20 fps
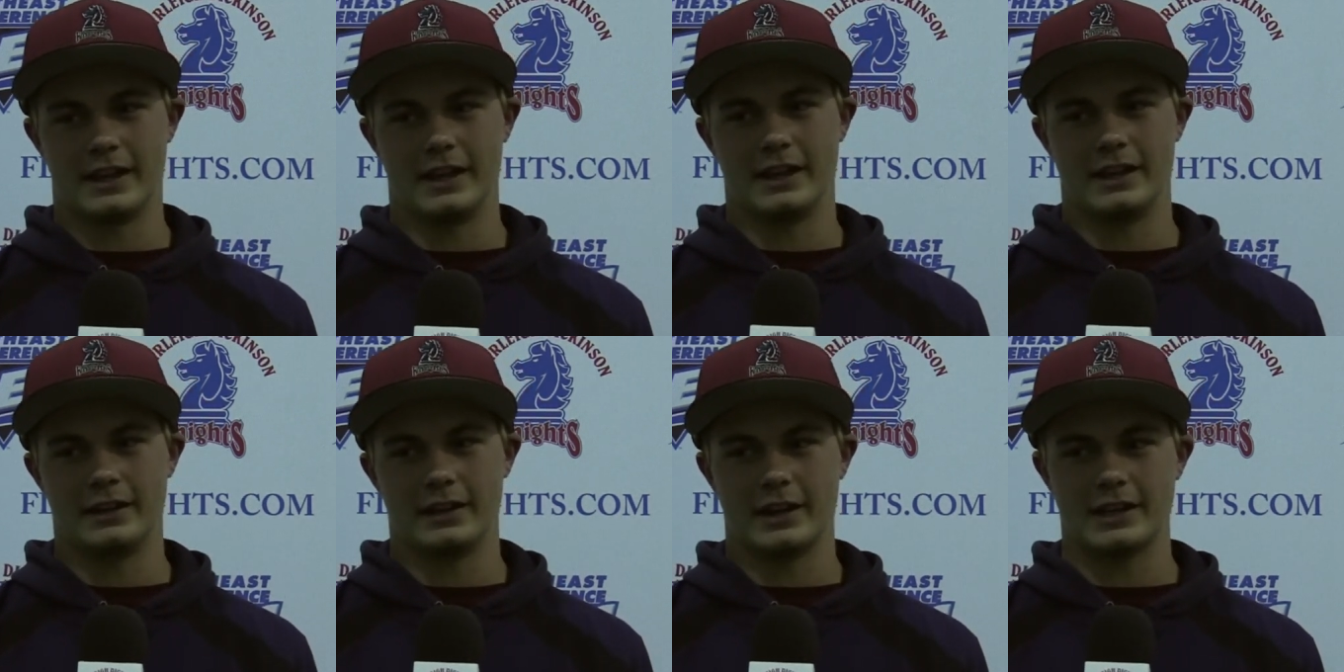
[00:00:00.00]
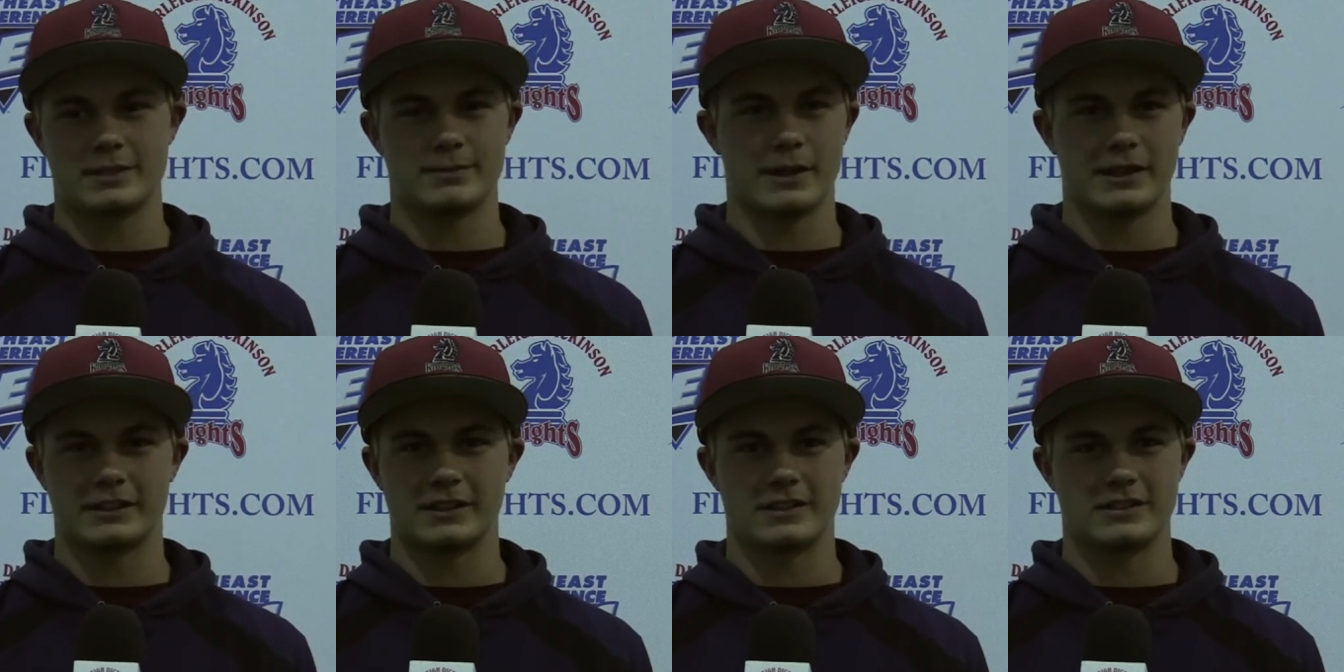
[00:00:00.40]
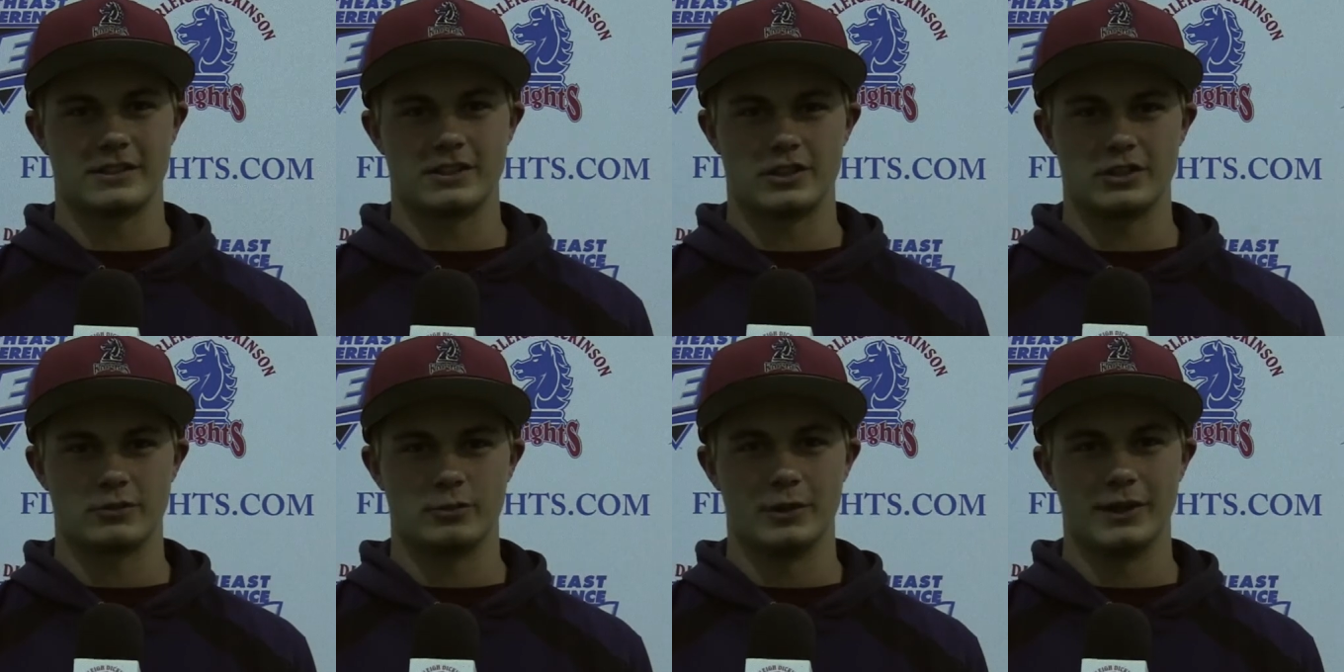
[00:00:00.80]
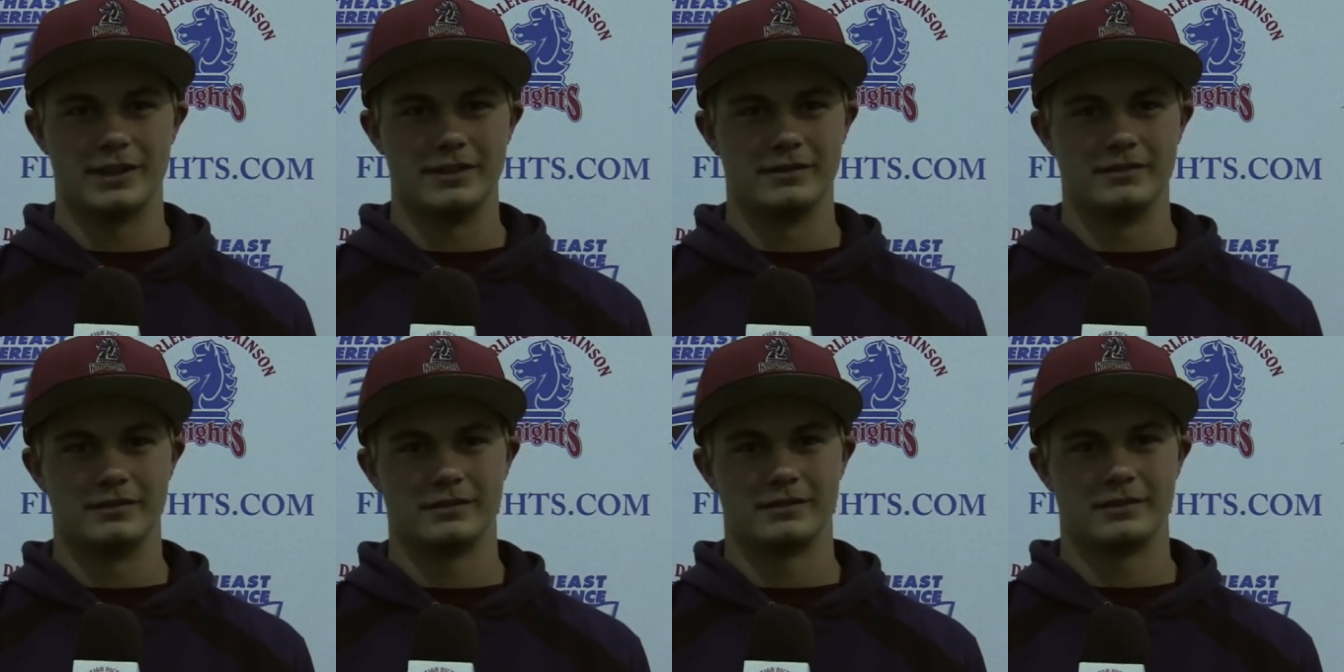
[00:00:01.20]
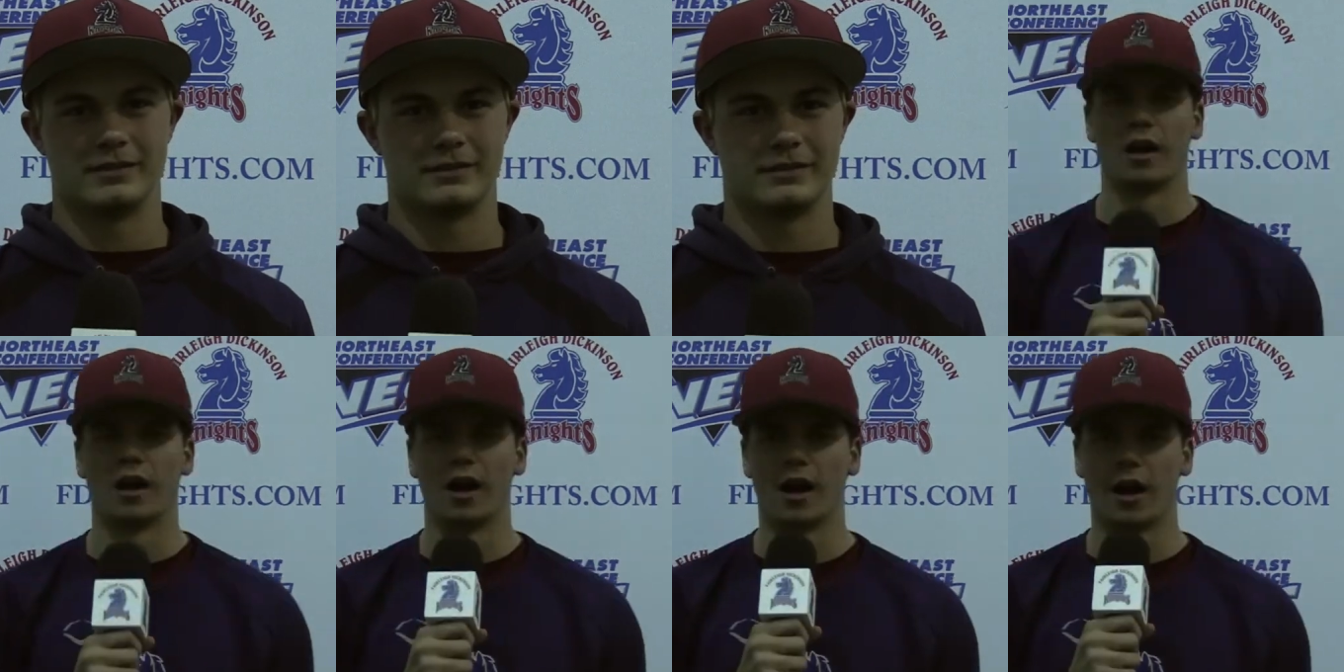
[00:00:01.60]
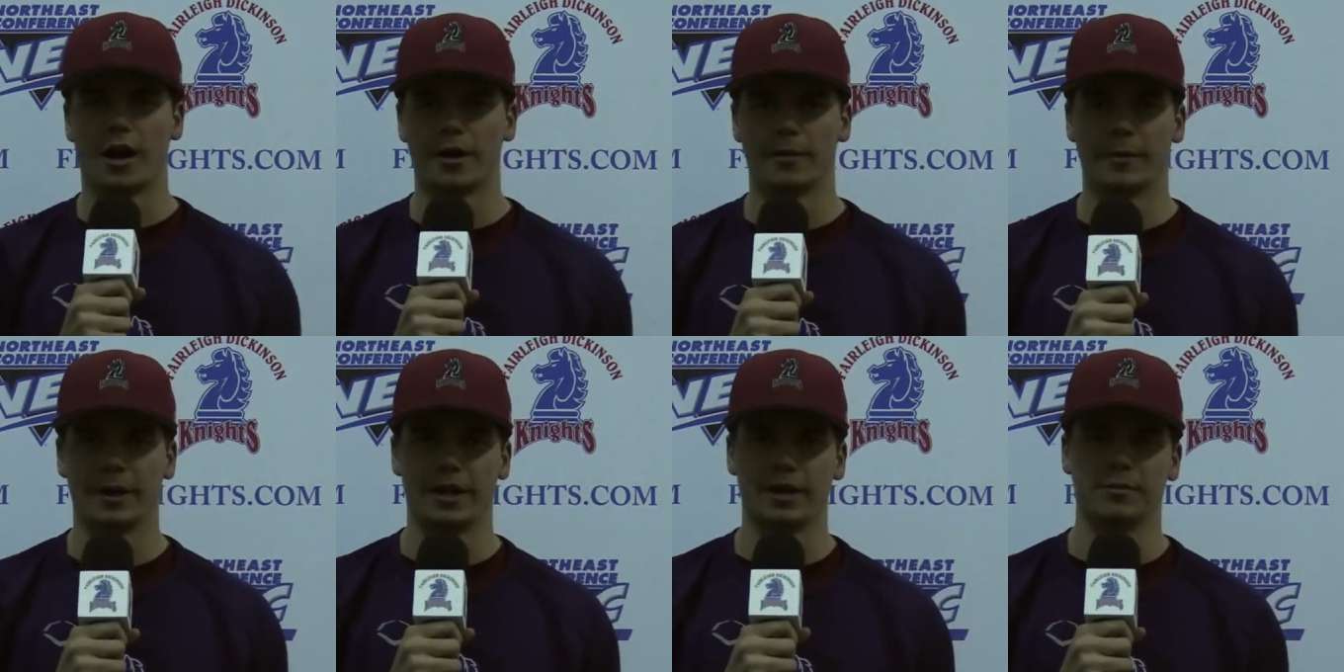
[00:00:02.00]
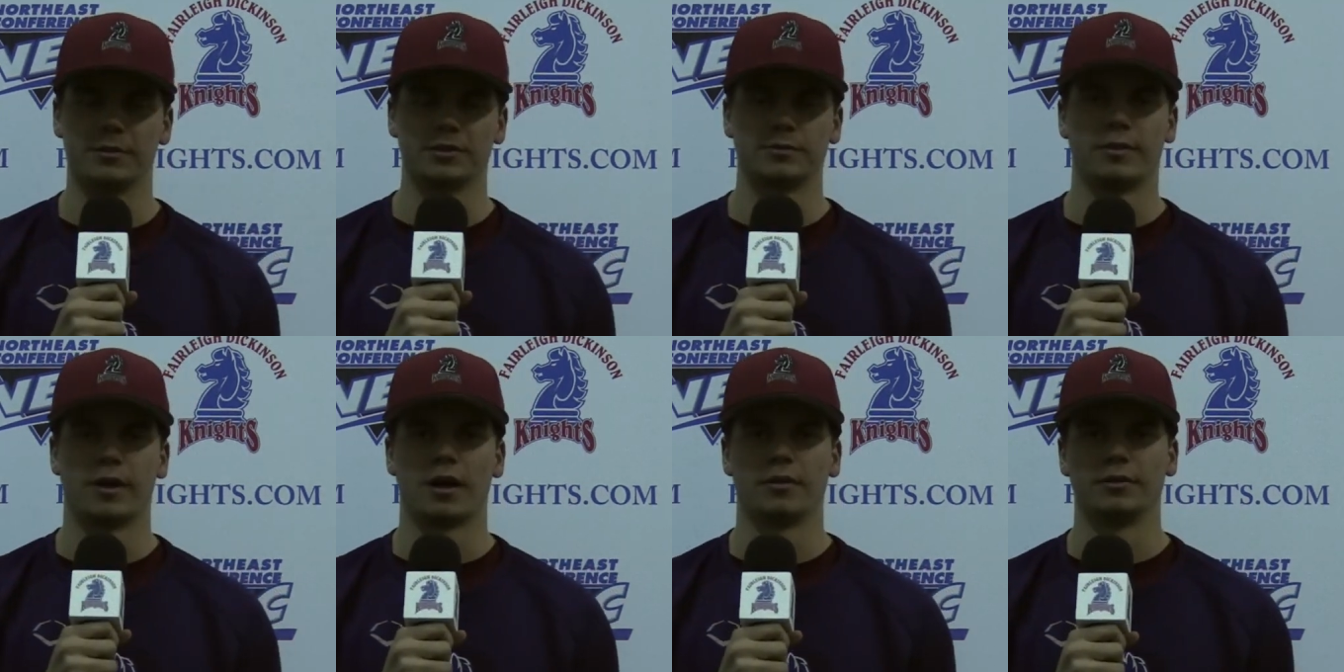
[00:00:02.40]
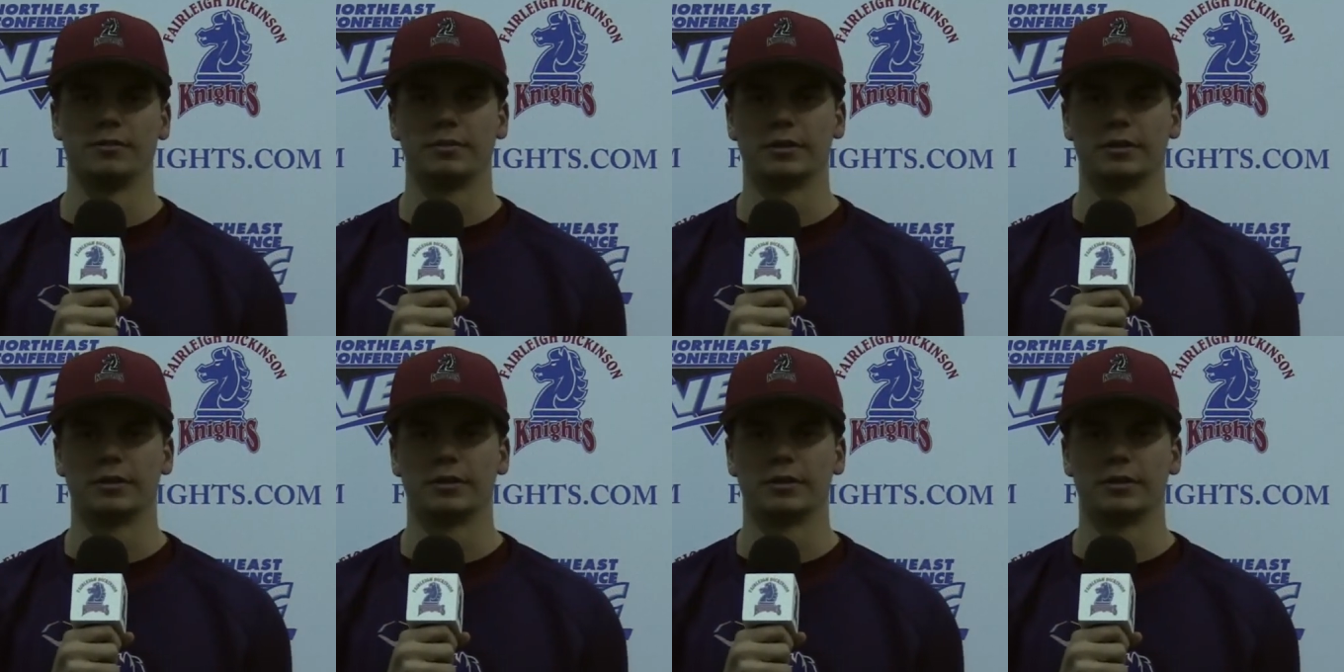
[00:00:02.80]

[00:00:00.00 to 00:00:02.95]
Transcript: and I expect us to just win. Hi, my name is Bobby